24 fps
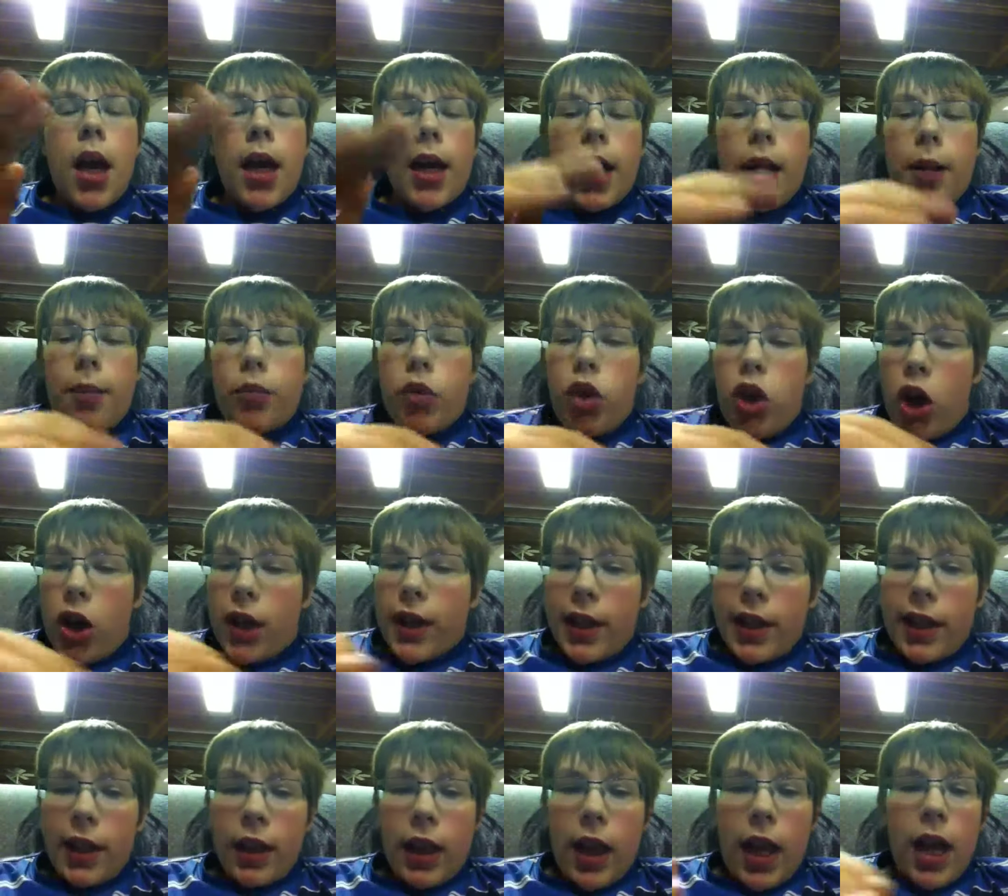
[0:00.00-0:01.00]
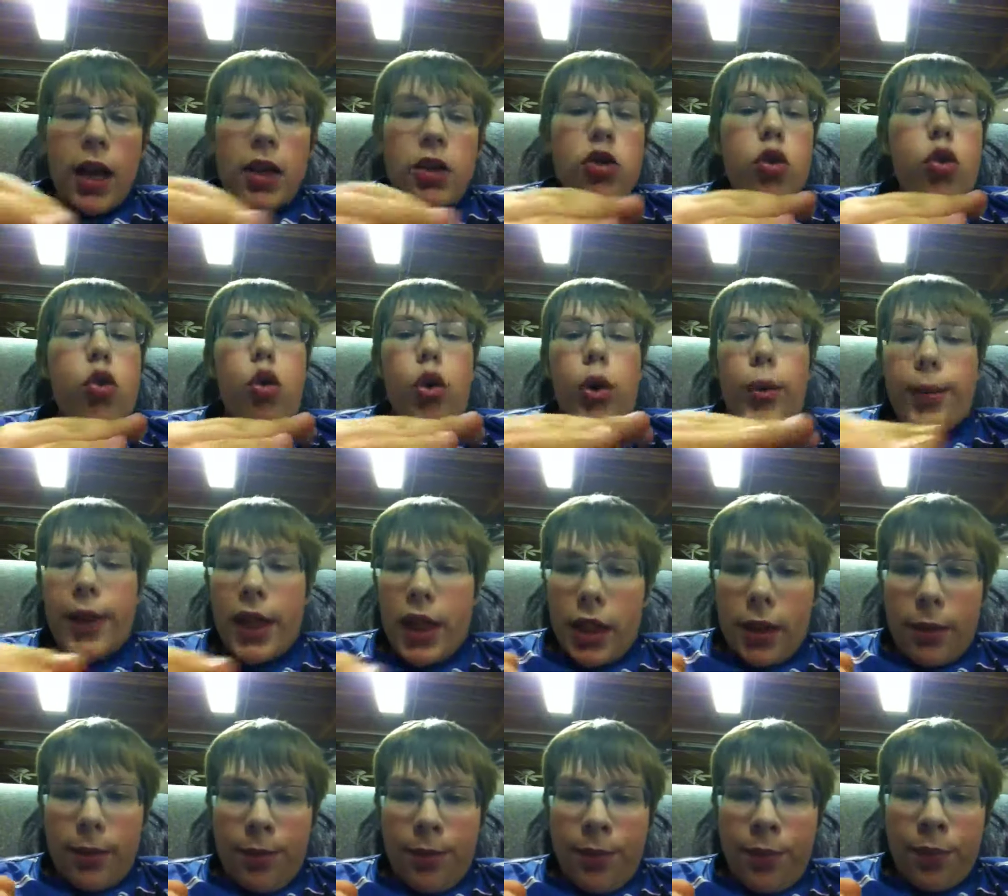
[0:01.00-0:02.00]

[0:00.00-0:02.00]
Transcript: And I'm not getting an axe or a mini.